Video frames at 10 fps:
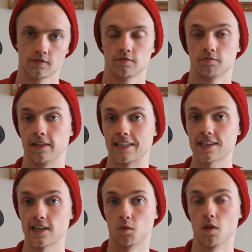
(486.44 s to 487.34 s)

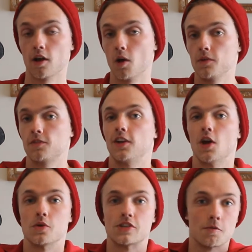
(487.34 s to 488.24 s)
Fantastic. Well, I hope this video
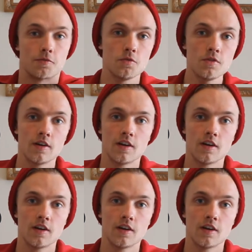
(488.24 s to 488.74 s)
was helpful.